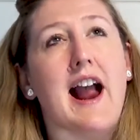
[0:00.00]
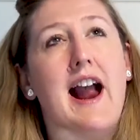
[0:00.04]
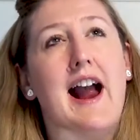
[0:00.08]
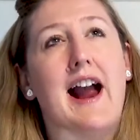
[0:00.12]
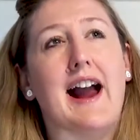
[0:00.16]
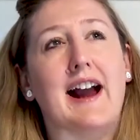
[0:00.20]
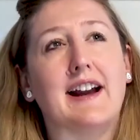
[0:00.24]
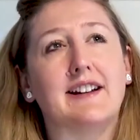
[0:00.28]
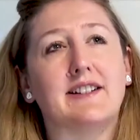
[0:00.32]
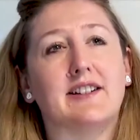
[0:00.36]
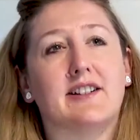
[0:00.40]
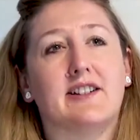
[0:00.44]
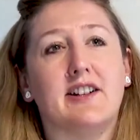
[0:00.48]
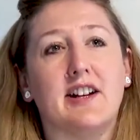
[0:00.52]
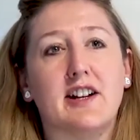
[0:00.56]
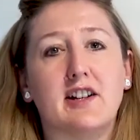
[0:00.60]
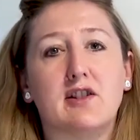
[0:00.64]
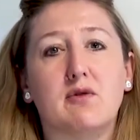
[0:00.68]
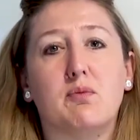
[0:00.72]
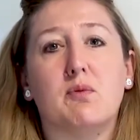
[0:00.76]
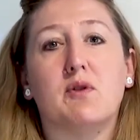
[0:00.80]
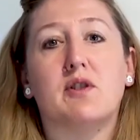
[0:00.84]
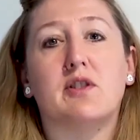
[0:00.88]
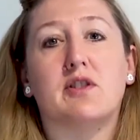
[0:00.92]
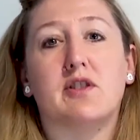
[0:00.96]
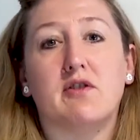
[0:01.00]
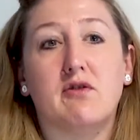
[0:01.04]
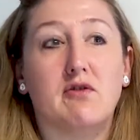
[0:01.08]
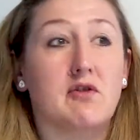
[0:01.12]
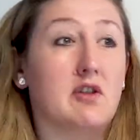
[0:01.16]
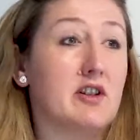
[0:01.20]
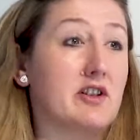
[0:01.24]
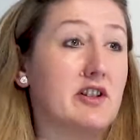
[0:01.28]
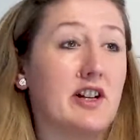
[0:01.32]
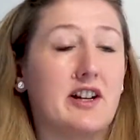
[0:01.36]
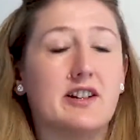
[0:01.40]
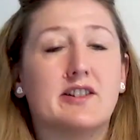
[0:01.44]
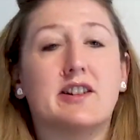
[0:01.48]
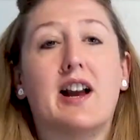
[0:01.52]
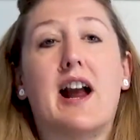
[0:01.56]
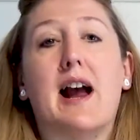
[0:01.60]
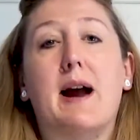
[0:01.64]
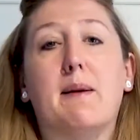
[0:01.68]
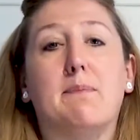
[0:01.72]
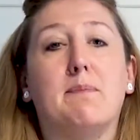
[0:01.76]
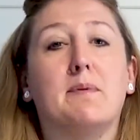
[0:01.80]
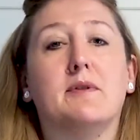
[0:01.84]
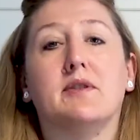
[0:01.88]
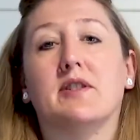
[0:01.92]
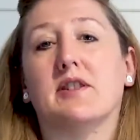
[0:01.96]
And this
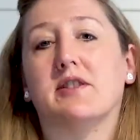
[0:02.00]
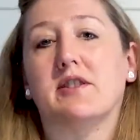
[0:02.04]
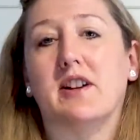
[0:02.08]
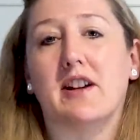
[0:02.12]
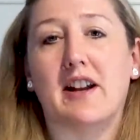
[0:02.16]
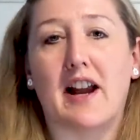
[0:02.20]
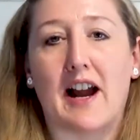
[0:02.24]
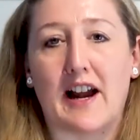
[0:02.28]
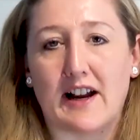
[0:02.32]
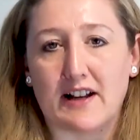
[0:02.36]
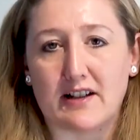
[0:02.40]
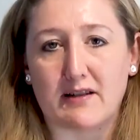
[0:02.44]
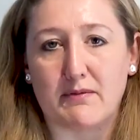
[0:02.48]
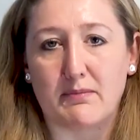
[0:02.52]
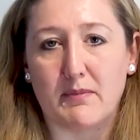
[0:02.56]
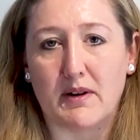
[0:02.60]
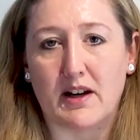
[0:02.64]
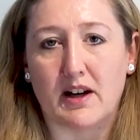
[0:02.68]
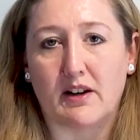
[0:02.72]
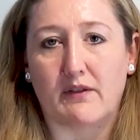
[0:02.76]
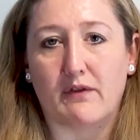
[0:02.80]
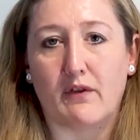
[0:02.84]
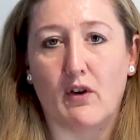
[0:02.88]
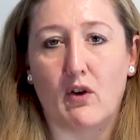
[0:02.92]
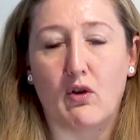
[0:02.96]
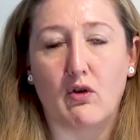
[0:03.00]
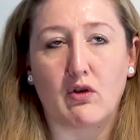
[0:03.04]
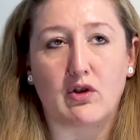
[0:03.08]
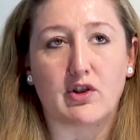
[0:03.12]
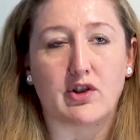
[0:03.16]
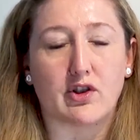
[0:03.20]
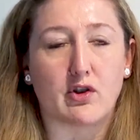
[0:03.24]
happened at the last minute, folks.